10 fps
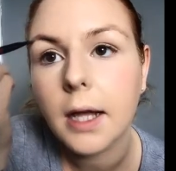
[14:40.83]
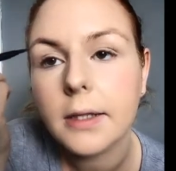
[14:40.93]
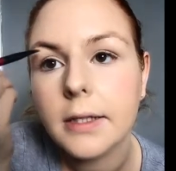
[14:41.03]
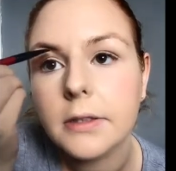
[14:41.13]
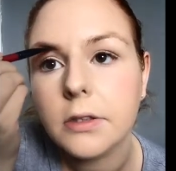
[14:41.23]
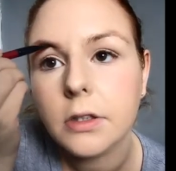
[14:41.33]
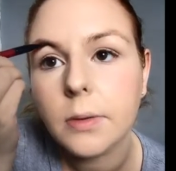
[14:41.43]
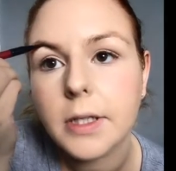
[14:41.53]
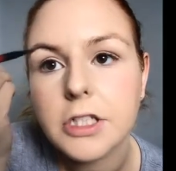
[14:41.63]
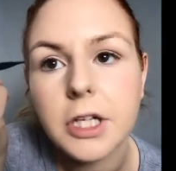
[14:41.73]
I like to do
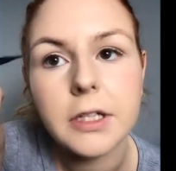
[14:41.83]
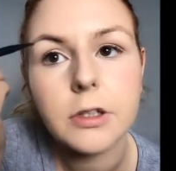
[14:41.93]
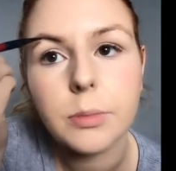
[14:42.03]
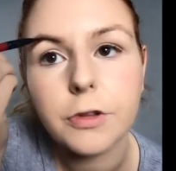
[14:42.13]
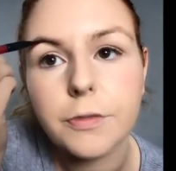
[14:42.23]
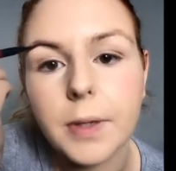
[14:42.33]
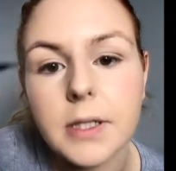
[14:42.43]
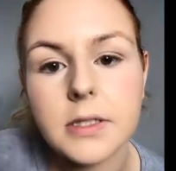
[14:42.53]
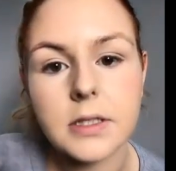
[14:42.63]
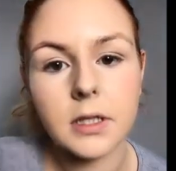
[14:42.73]
quite gentle
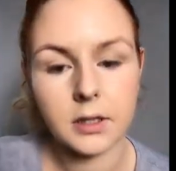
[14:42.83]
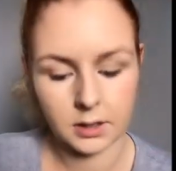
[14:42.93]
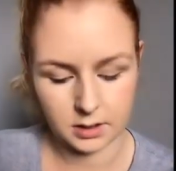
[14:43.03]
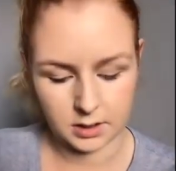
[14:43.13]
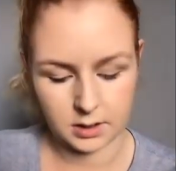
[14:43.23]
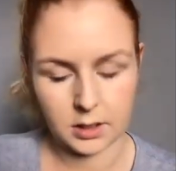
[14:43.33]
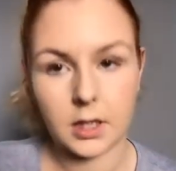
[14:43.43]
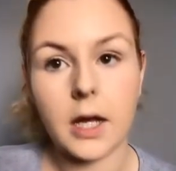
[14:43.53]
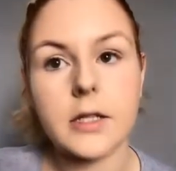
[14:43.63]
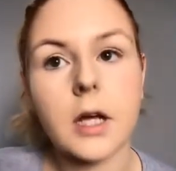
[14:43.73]
movements,
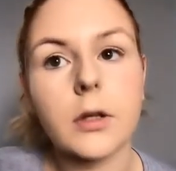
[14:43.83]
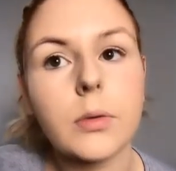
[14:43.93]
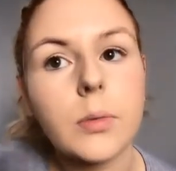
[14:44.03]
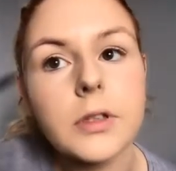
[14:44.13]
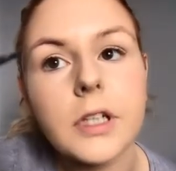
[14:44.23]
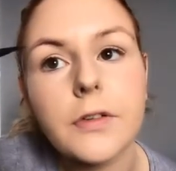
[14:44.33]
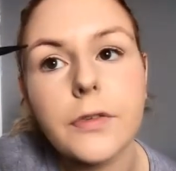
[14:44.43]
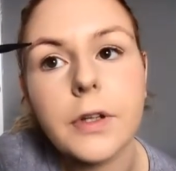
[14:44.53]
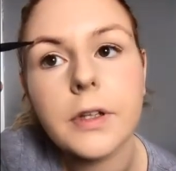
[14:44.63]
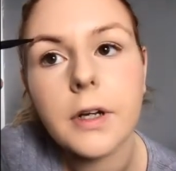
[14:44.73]
as I don't want to have
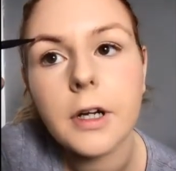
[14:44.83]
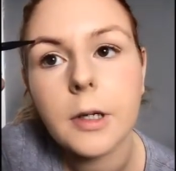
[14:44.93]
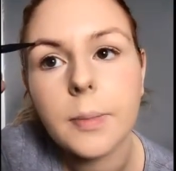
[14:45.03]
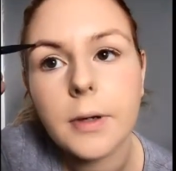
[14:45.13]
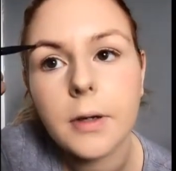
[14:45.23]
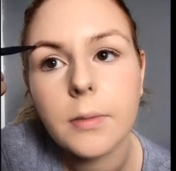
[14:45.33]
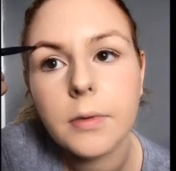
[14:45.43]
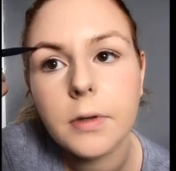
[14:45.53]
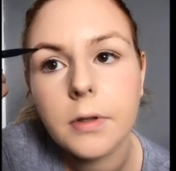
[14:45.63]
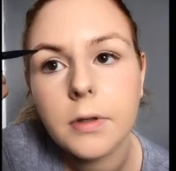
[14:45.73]
really dark
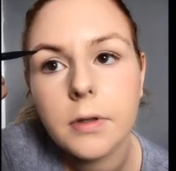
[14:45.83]
brows.